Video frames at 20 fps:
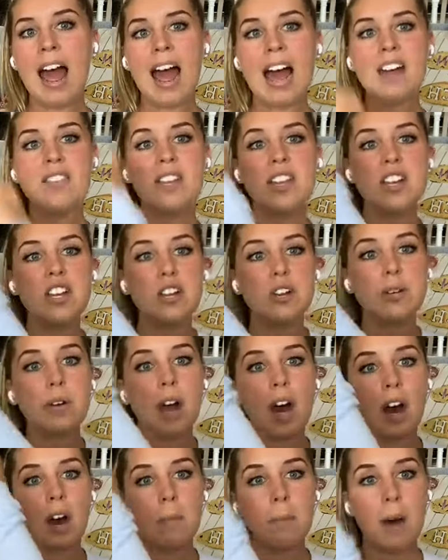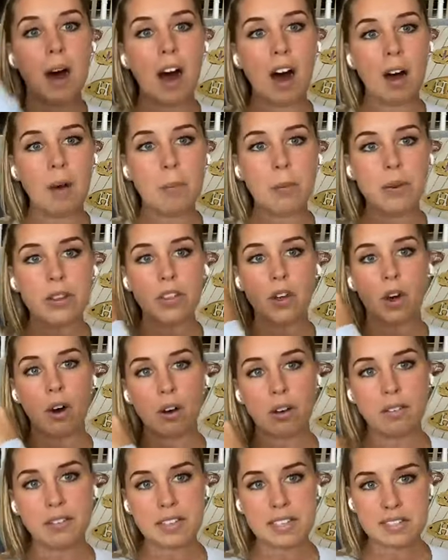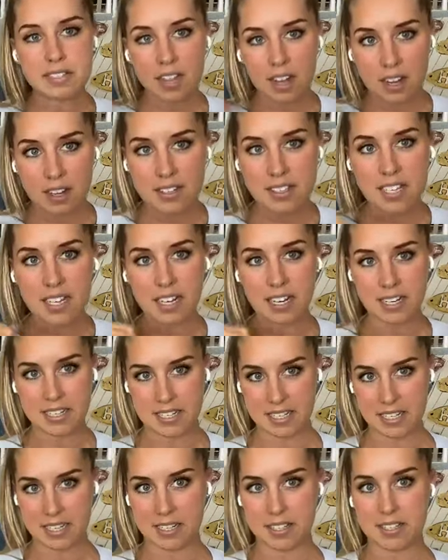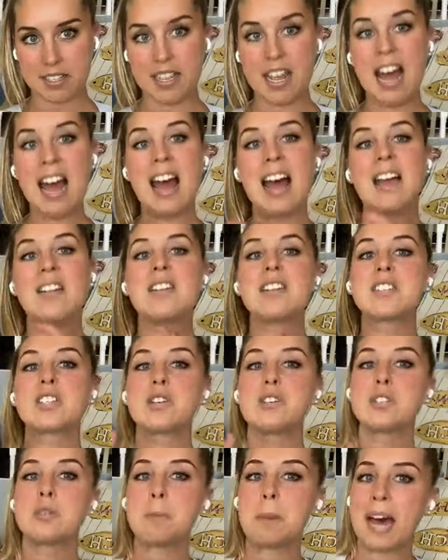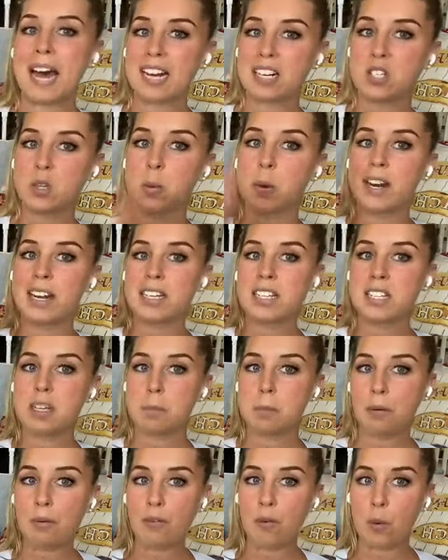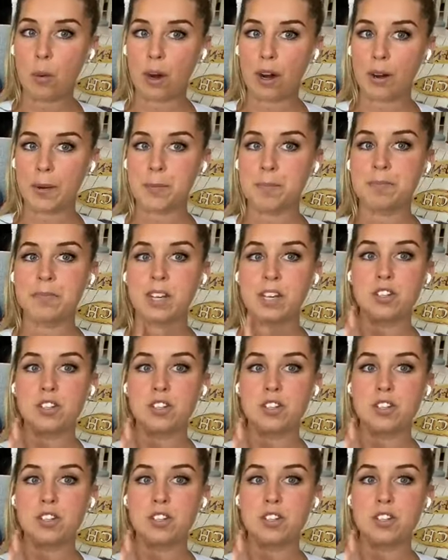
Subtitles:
And then you come up with all of these content ideas. And this goes back to what I said before.